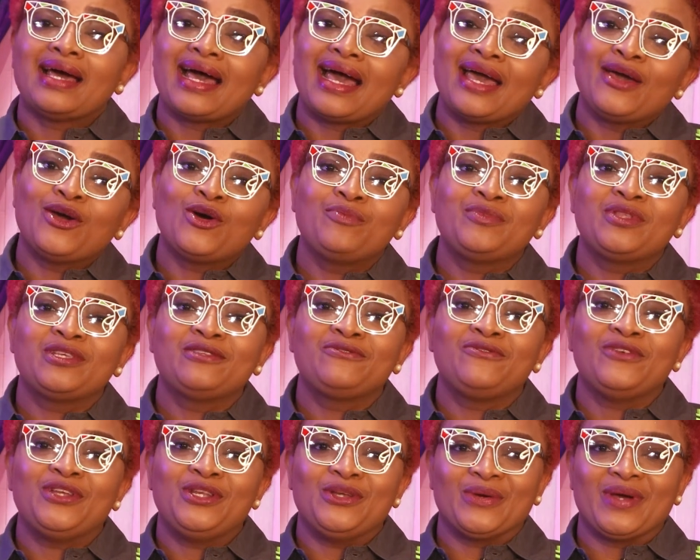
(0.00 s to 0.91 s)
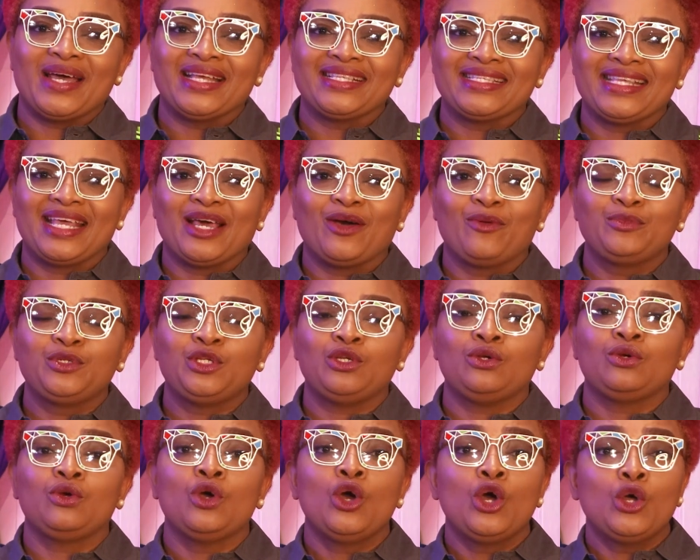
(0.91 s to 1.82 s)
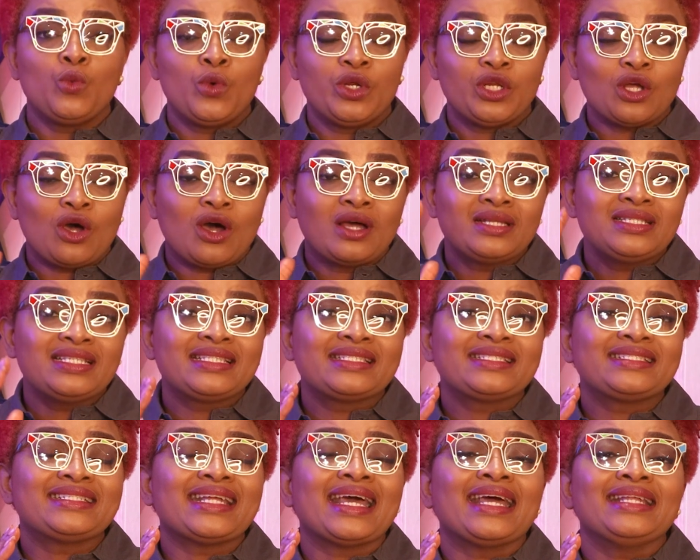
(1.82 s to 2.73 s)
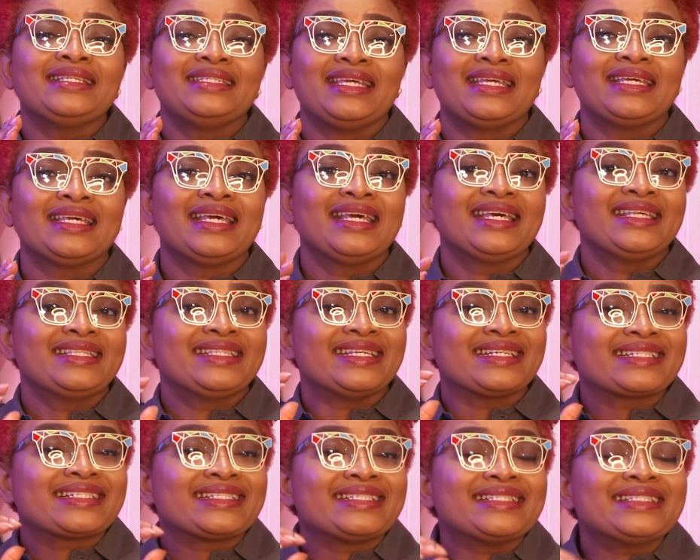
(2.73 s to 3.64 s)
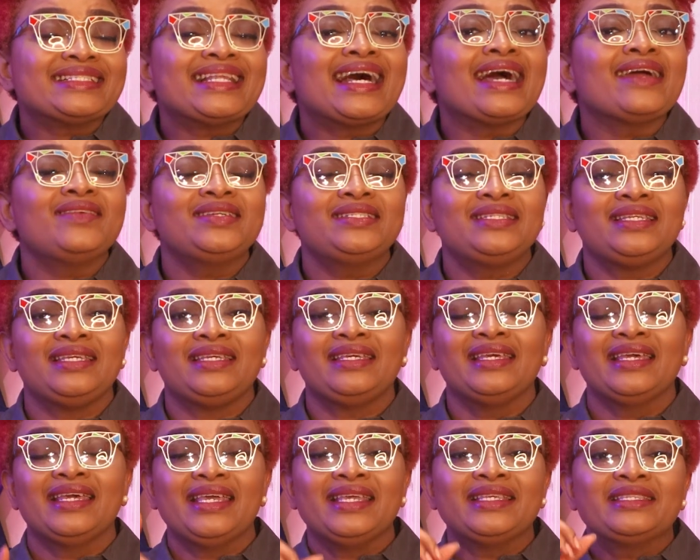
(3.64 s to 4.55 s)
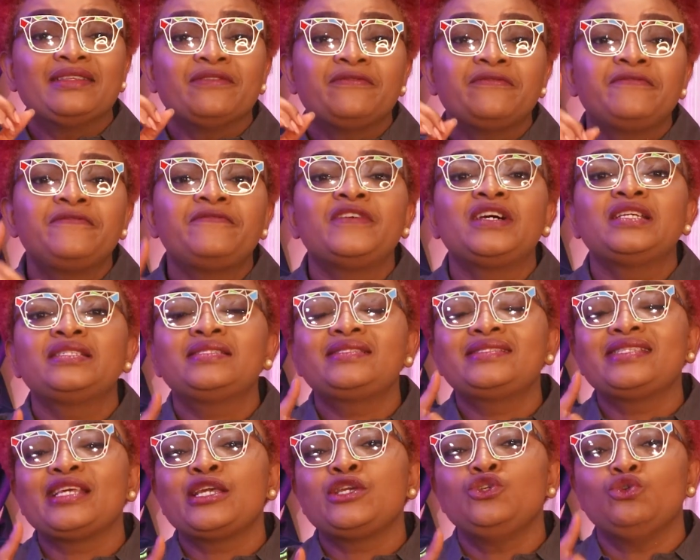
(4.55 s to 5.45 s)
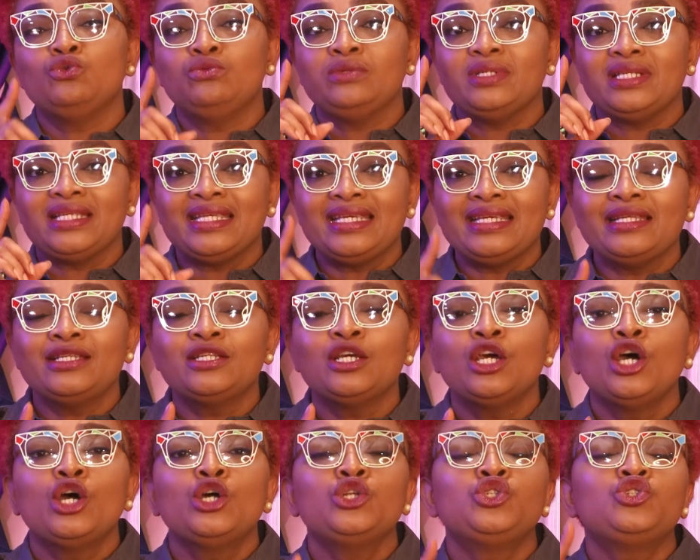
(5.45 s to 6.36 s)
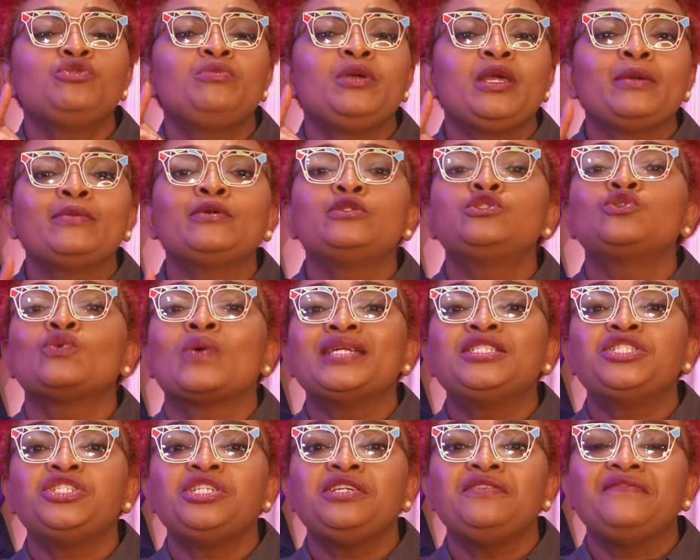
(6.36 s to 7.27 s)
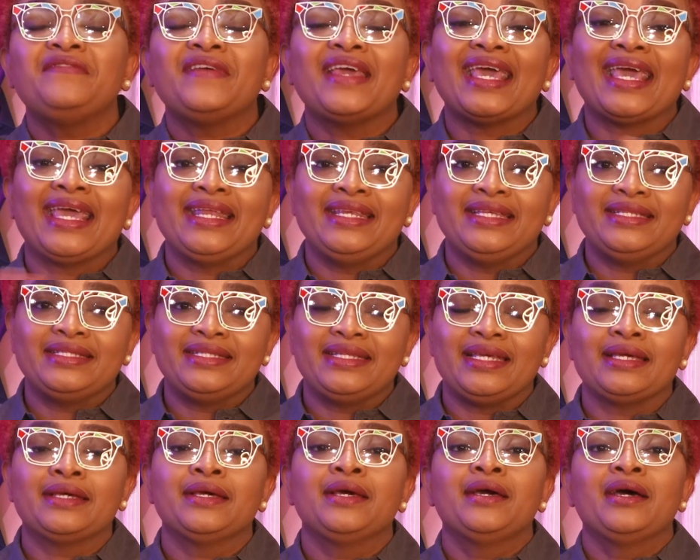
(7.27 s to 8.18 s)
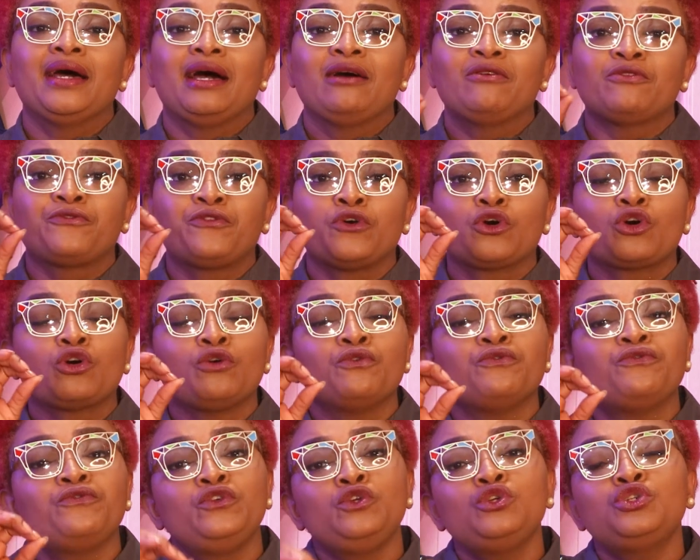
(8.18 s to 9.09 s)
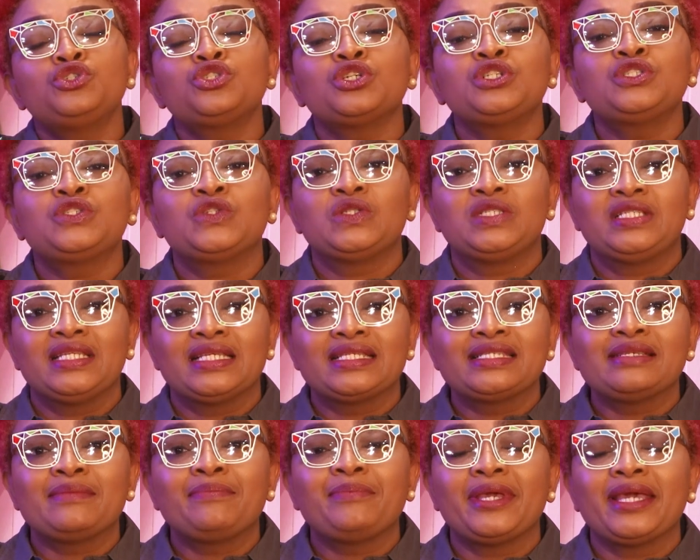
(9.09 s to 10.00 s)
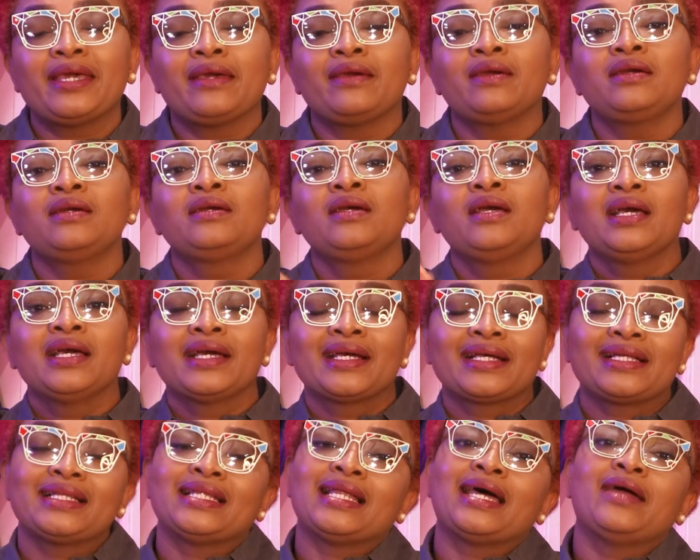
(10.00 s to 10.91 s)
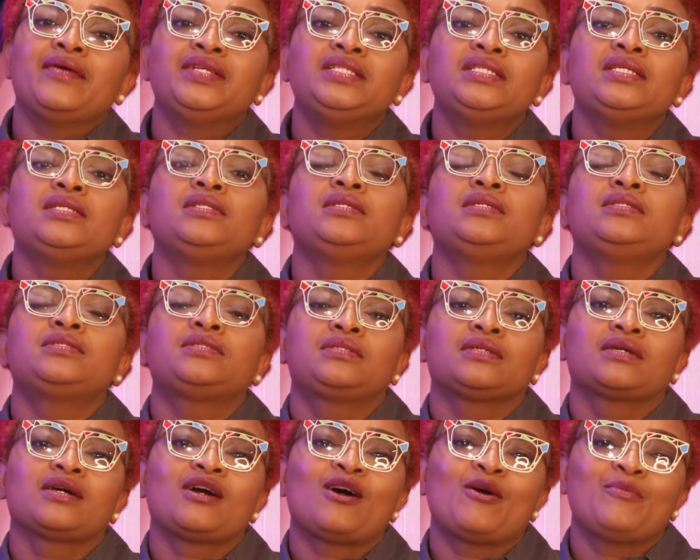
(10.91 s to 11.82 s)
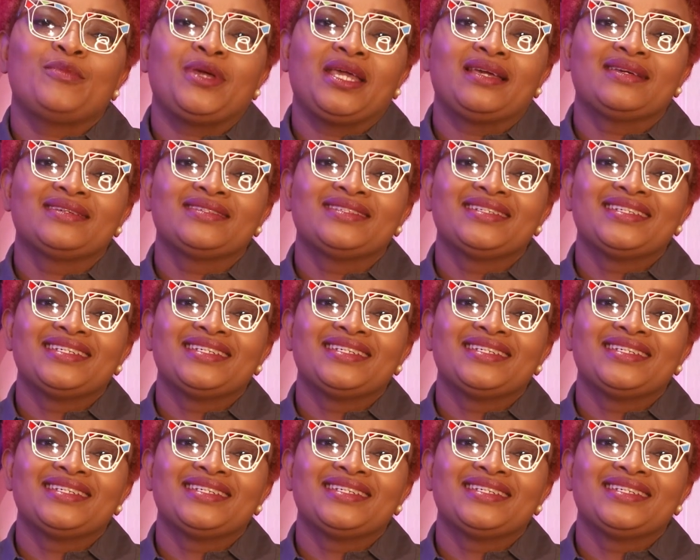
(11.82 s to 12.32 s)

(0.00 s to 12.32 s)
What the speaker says: I hope this video has helped you with understanding that clarity is the first thing you need to be able to achieve anything. And for confusion to disappear, clarity needs to come in.